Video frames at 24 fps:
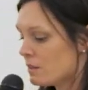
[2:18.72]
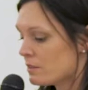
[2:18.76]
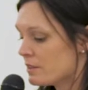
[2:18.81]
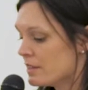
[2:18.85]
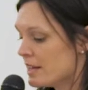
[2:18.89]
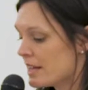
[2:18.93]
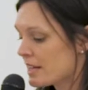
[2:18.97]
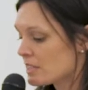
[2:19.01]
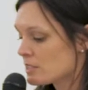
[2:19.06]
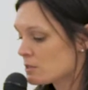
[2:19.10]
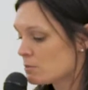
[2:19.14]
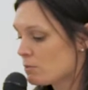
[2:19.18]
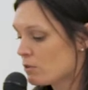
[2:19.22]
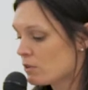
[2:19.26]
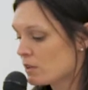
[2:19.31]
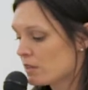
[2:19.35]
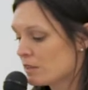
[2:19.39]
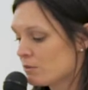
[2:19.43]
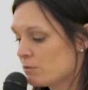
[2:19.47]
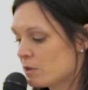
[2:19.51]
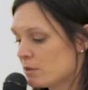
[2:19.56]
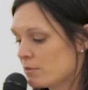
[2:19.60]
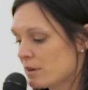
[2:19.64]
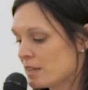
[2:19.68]
The next
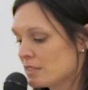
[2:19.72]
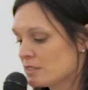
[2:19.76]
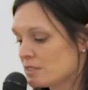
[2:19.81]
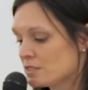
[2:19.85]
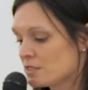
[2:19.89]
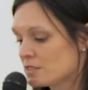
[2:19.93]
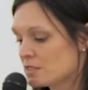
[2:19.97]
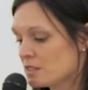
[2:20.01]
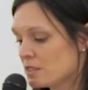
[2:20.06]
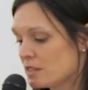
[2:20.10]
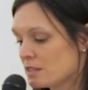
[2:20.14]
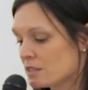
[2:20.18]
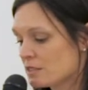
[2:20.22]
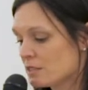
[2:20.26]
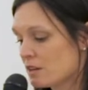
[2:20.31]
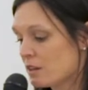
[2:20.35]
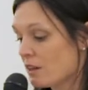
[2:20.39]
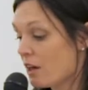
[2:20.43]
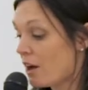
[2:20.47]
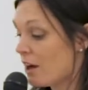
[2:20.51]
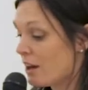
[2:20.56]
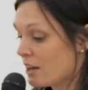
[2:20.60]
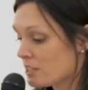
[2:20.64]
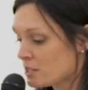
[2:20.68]
morning, we went to
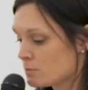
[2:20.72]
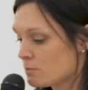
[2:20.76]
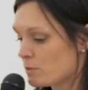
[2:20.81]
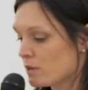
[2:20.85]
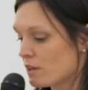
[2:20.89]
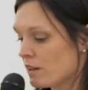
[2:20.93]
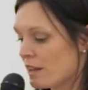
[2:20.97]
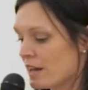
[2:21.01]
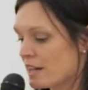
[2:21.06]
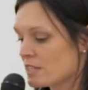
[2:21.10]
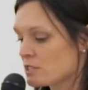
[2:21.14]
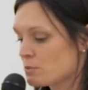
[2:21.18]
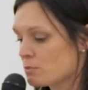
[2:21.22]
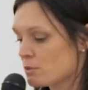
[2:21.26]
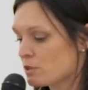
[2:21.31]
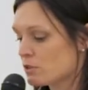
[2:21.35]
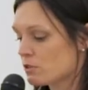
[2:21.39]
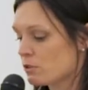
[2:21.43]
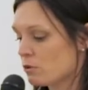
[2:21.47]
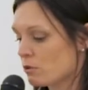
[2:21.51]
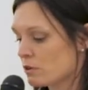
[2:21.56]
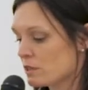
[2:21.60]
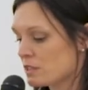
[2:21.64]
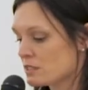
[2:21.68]
the hospital as
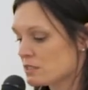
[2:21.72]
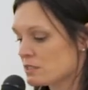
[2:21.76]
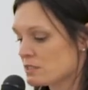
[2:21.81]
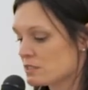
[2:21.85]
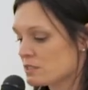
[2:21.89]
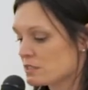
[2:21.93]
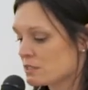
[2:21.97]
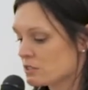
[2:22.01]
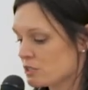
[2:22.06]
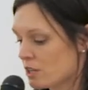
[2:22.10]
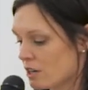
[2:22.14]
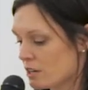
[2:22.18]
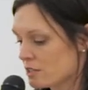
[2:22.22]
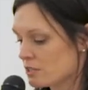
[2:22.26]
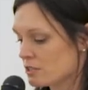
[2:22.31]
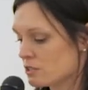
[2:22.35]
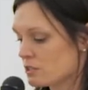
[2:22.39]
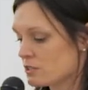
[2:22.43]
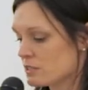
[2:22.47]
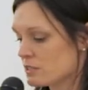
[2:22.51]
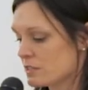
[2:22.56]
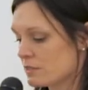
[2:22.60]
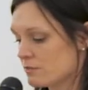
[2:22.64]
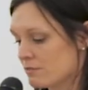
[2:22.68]
per Laura's
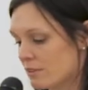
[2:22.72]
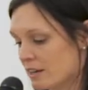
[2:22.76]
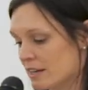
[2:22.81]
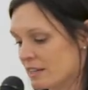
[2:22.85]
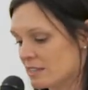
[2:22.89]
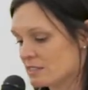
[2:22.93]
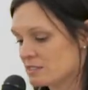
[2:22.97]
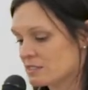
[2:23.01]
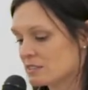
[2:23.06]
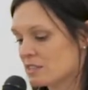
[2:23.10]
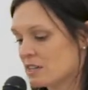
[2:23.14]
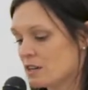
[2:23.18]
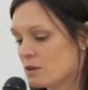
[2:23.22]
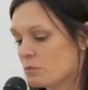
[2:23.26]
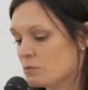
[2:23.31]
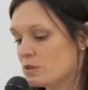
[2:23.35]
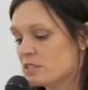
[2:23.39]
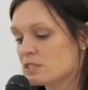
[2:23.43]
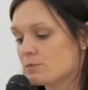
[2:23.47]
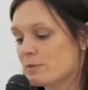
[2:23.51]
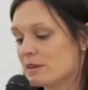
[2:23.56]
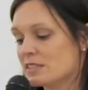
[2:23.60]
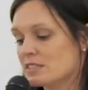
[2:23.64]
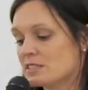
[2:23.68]
doctor's advice. We
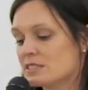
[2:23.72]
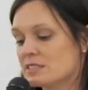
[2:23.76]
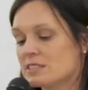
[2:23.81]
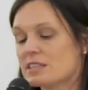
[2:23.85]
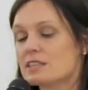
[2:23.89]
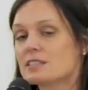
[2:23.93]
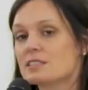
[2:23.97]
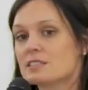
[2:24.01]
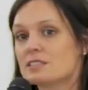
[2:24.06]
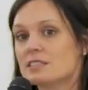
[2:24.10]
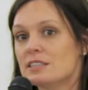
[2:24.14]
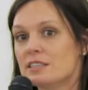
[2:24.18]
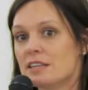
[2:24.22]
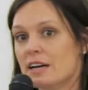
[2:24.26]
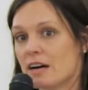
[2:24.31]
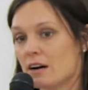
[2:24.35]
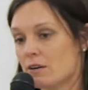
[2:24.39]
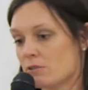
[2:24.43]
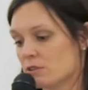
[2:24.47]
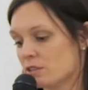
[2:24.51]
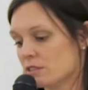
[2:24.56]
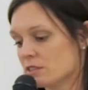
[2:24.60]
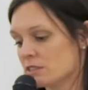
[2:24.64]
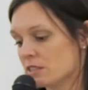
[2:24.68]
spent 16
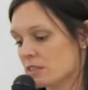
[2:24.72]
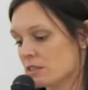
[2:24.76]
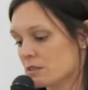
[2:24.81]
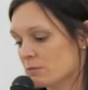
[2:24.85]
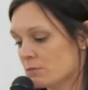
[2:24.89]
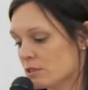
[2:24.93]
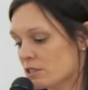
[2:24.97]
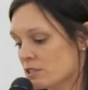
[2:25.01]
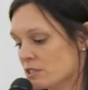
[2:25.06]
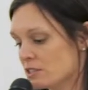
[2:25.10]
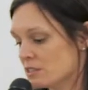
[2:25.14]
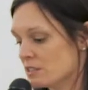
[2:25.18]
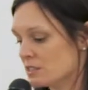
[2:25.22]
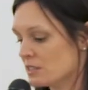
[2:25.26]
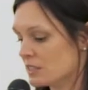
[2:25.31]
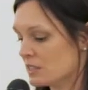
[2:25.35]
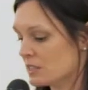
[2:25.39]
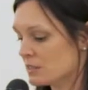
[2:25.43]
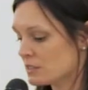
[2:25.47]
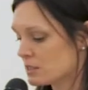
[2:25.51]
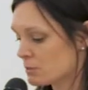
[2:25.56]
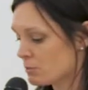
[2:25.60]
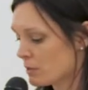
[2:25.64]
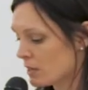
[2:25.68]
hours in
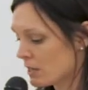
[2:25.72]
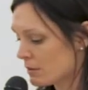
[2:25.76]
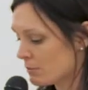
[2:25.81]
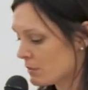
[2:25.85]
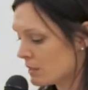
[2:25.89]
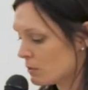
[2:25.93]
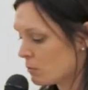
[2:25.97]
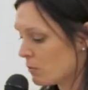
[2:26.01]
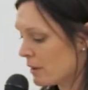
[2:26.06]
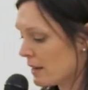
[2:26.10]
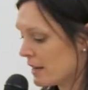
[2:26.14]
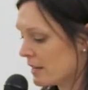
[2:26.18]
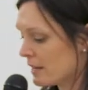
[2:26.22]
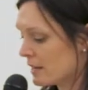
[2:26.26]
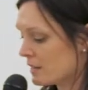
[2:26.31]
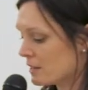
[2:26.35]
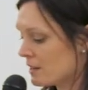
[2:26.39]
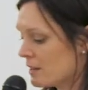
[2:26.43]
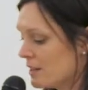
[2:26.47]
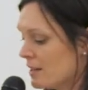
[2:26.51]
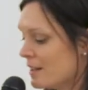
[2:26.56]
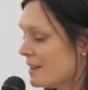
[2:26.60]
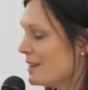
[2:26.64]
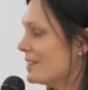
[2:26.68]
emergency department
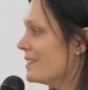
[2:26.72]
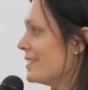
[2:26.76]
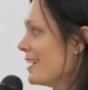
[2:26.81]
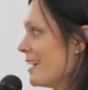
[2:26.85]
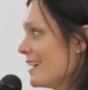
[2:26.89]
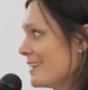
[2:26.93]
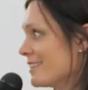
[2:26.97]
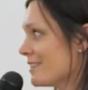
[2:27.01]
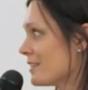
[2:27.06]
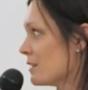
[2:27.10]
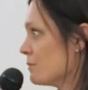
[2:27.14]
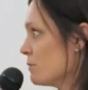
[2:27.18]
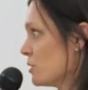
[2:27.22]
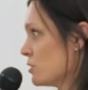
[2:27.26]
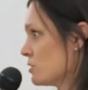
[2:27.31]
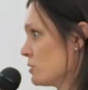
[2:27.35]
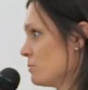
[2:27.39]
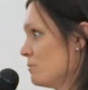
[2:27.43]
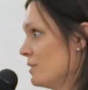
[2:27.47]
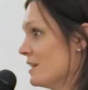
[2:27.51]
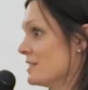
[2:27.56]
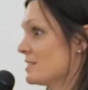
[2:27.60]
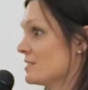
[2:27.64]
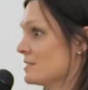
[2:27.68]
waiting. Not the
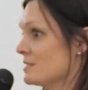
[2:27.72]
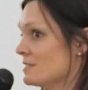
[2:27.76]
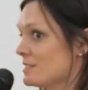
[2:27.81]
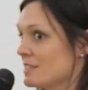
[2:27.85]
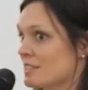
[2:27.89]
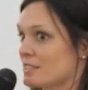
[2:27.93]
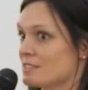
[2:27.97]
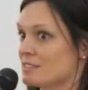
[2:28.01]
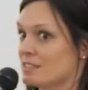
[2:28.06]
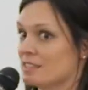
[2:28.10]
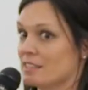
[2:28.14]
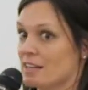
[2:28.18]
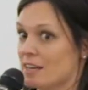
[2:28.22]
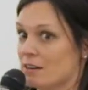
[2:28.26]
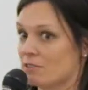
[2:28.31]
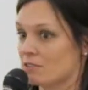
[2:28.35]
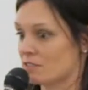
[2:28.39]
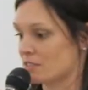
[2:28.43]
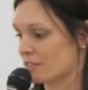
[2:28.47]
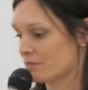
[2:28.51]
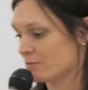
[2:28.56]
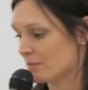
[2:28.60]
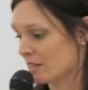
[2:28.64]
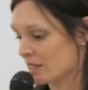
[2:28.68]
most pleasant 16
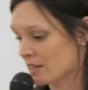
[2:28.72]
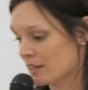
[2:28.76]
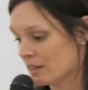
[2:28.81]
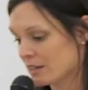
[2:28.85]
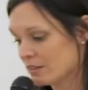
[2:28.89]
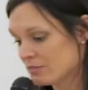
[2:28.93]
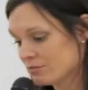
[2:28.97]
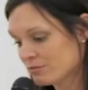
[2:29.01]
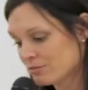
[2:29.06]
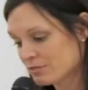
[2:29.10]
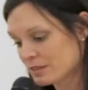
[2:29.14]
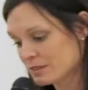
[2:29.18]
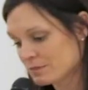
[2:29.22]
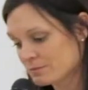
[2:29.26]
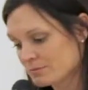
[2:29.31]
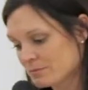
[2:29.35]
hours of my life.